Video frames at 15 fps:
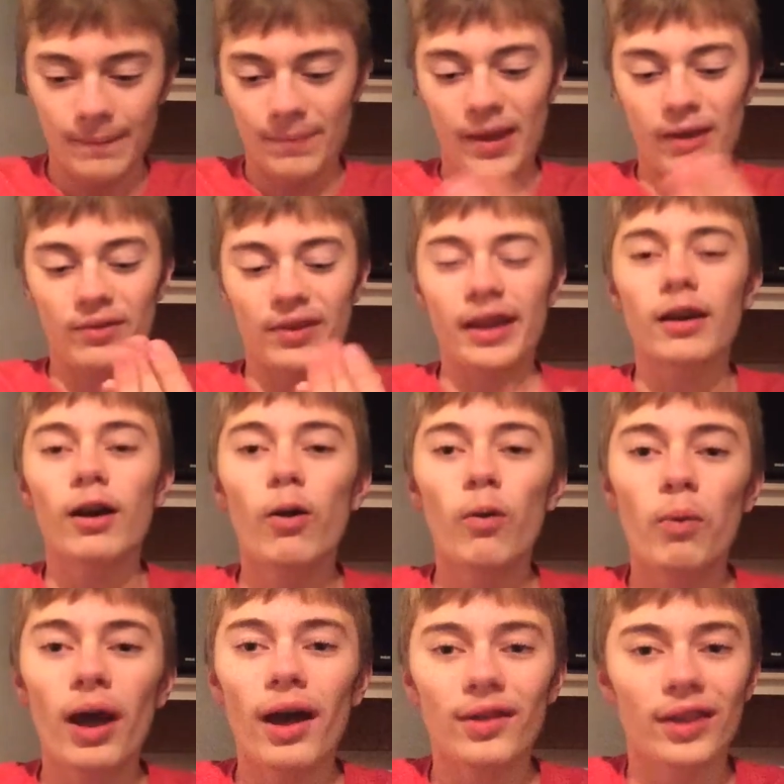And I was like, oh,
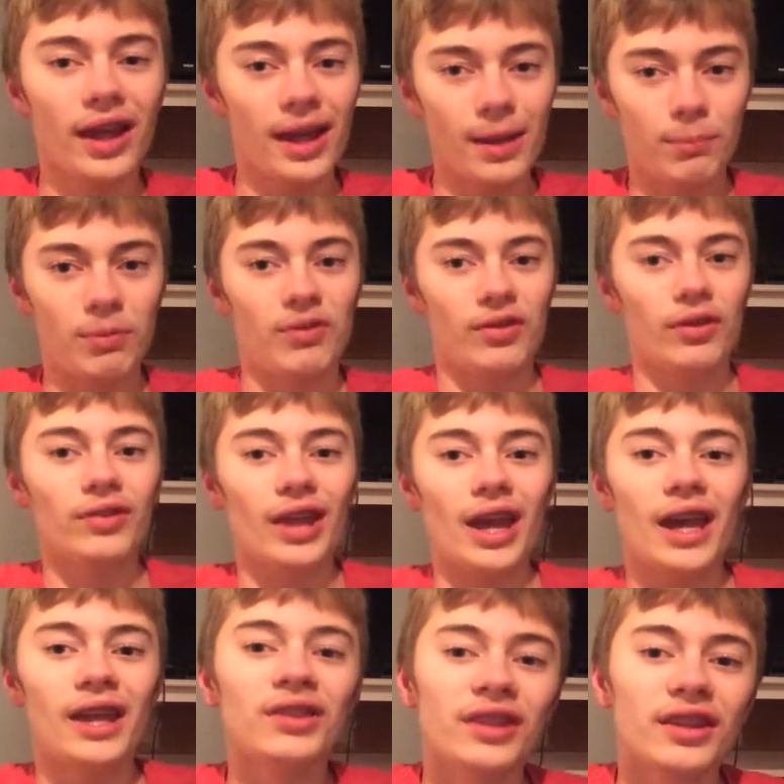wow, that episode
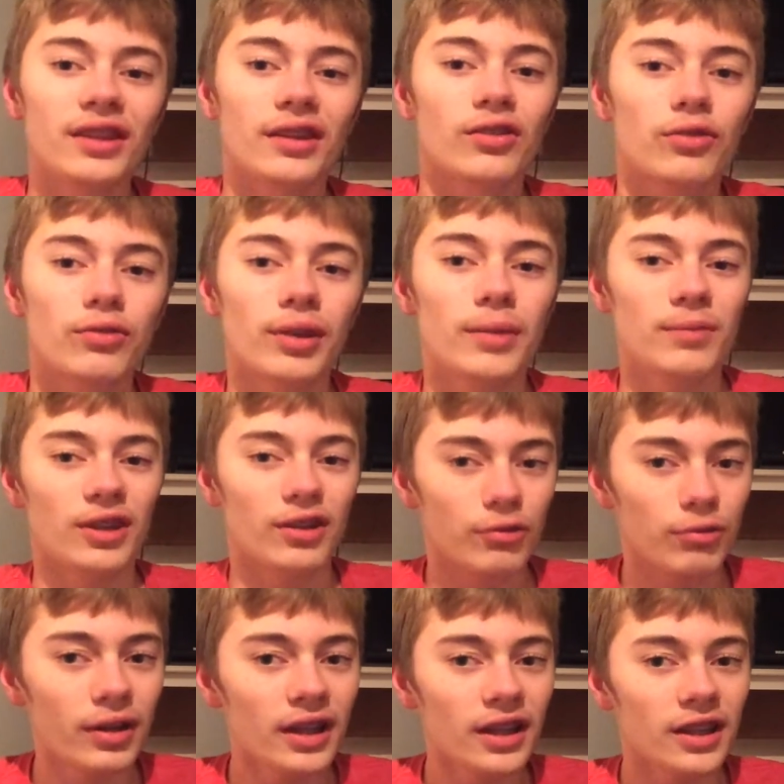ended extremely
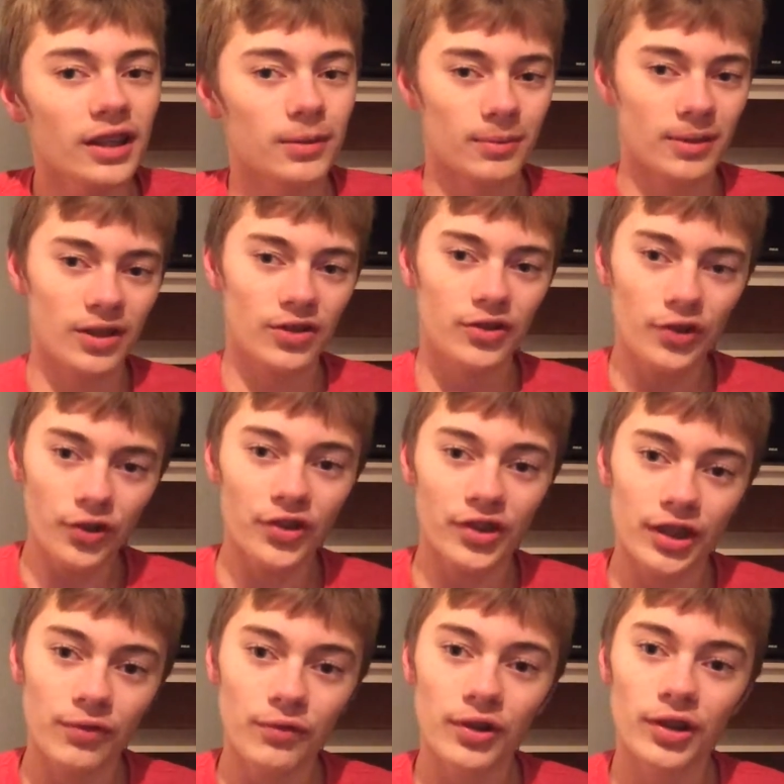quickly. Because
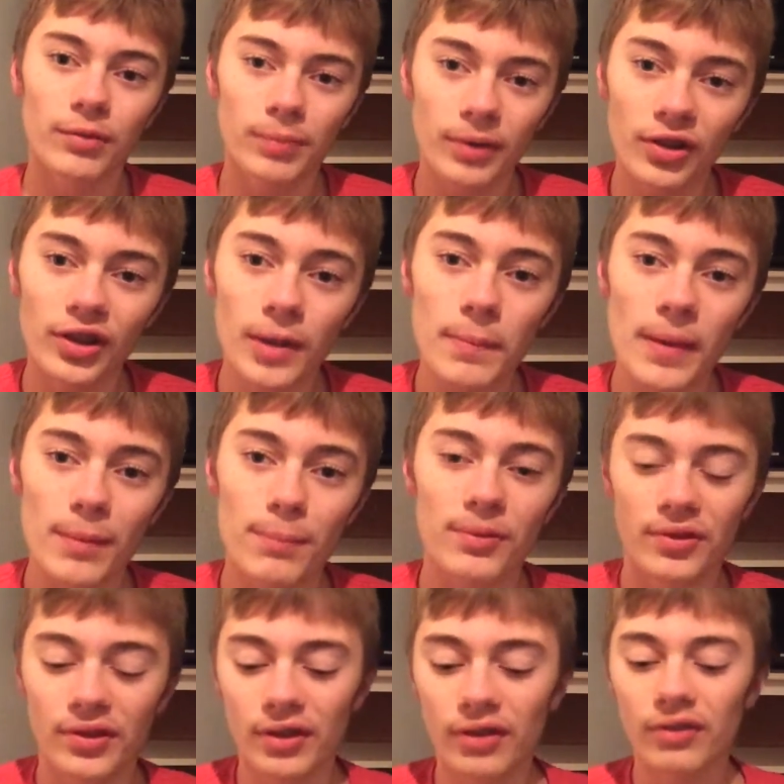usually for the build-up
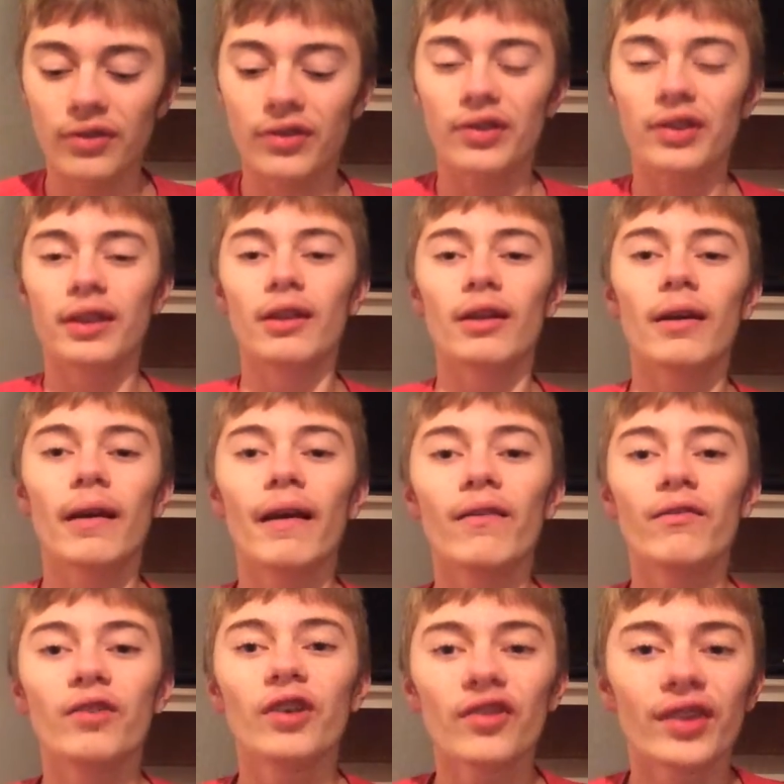episodes,
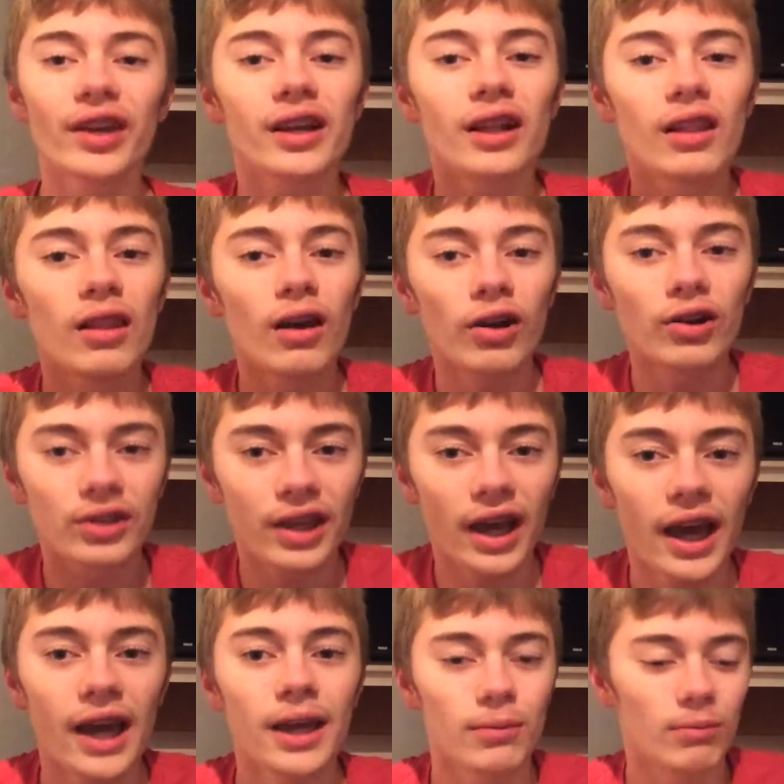it feels like a long
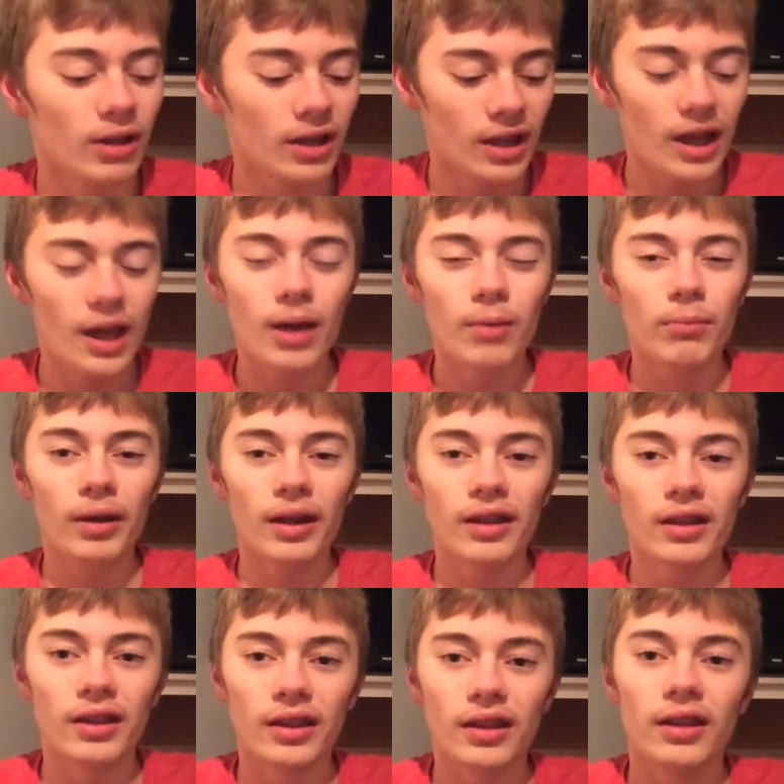time.
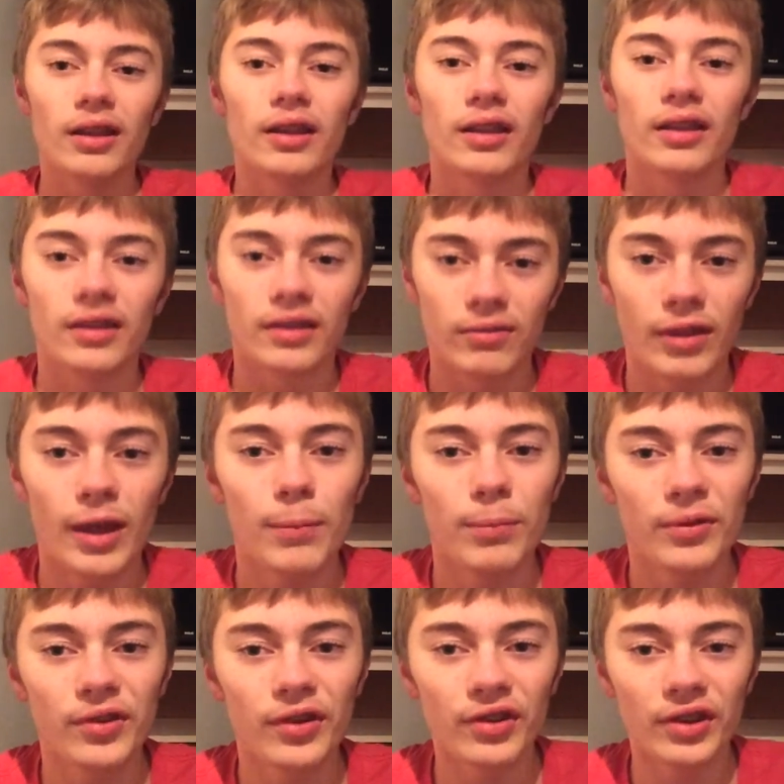But
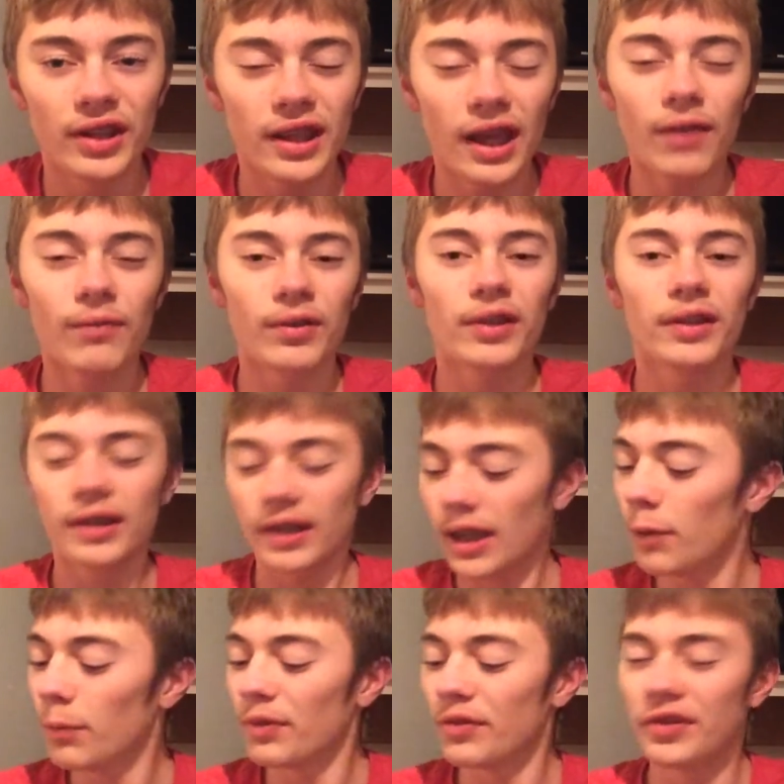episode 11,
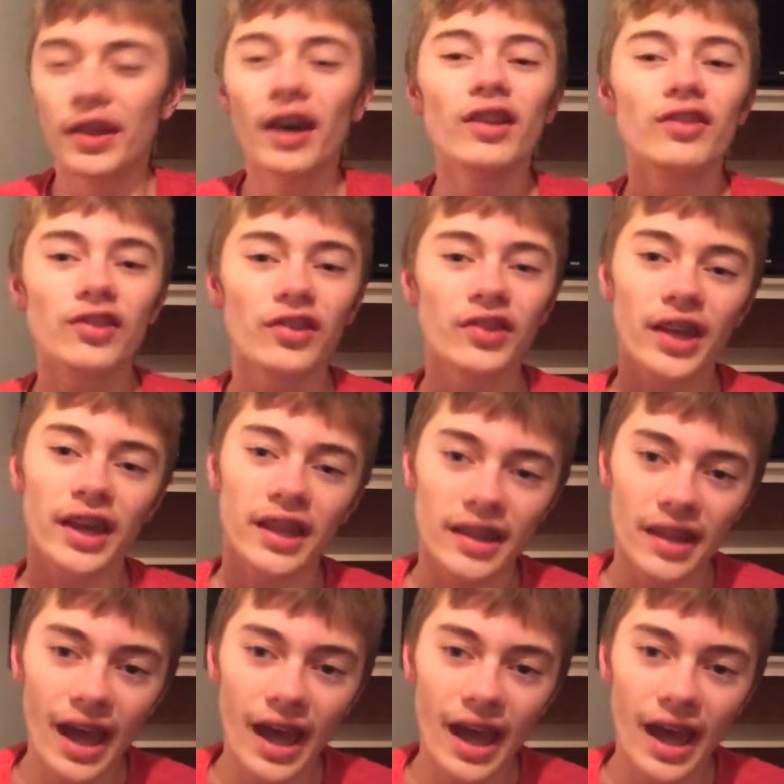it was done just like